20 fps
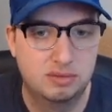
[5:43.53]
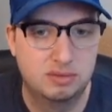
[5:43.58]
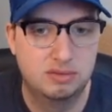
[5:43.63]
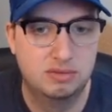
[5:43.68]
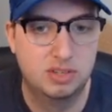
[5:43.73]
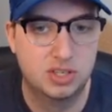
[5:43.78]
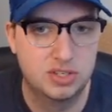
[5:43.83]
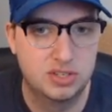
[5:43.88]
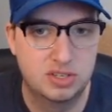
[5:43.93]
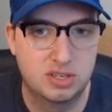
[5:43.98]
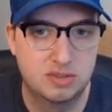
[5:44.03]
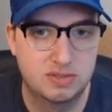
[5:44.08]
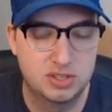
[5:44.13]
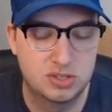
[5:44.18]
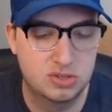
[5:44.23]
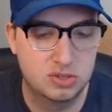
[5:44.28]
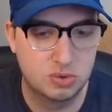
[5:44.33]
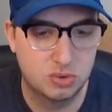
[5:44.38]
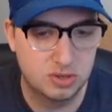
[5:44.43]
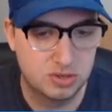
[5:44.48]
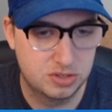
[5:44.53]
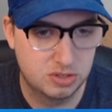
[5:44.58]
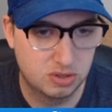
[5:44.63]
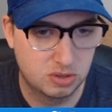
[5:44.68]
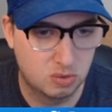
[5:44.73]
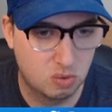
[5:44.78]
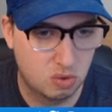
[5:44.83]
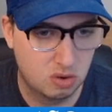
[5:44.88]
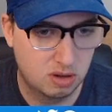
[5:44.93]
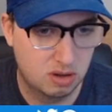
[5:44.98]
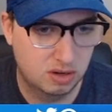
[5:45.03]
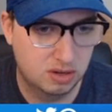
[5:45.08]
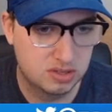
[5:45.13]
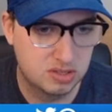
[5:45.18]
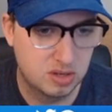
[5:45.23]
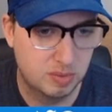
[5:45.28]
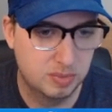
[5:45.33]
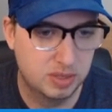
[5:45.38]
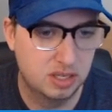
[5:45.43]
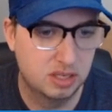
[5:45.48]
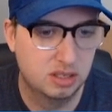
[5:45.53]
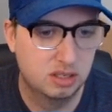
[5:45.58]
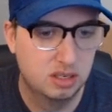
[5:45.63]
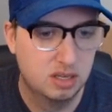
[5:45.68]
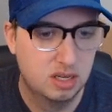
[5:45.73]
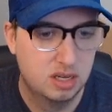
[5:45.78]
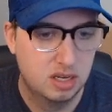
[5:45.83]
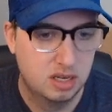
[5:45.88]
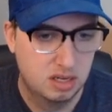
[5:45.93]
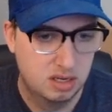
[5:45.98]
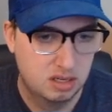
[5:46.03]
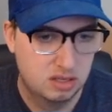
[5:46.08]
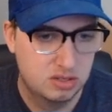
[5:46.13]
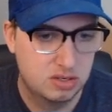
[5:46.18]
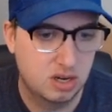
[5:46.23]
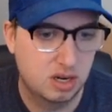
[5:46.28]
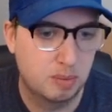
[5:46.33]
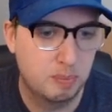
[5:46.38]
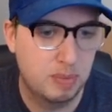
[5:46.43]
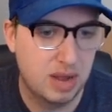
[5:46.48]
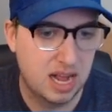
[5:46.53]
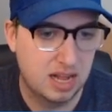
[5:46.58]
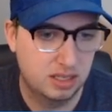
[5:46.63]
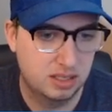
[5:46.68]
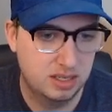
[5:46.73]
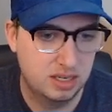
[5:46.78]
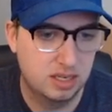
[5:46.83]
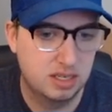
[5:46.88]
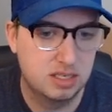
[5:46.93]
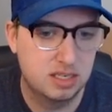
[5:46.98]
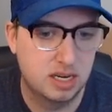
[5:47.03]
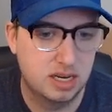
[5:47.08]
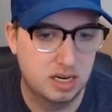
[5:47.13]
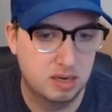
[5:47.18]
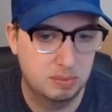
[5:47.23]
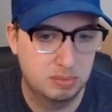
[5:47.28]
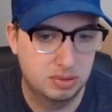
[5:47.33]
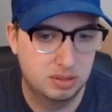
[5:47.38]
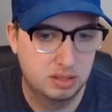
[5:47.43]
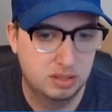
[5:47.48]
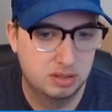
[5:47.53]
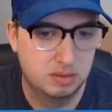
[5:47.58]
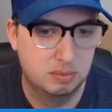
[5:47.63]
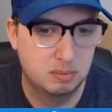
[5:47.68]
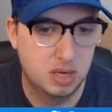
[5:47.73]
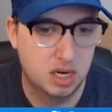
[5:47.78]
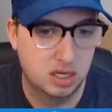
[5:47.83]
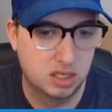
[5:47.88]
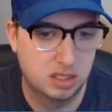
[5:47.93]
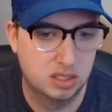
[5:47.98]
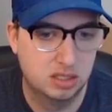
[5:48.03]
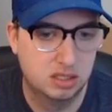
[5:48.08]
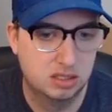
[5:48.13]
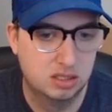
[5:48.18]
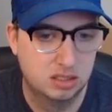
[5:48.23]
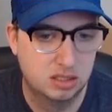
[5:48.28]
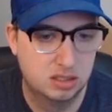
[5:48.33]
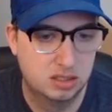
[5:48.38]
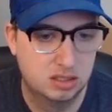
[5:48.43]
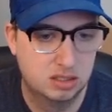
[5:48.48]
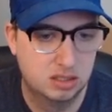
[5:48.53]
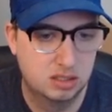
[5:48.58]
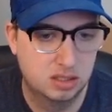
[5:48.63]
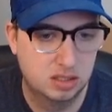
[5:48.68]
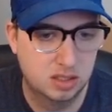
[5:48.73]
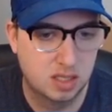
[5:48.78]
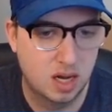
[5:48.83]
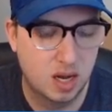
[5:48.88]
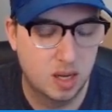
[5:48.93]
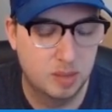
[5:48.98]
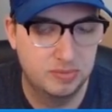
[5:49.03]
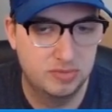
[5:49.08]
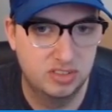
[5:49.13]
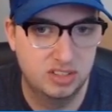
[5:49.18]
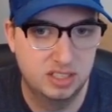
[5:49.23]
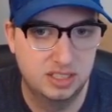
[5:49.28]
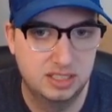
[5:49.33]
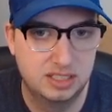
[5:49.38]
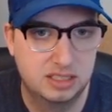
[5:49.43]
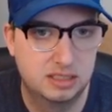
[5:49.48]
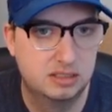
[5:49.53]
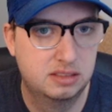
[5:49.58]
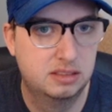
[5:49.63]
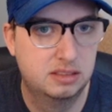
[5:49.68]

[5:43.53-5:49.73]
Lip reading: version of a sorcerer, warlock or something. It's like paladin type, monk, obvi.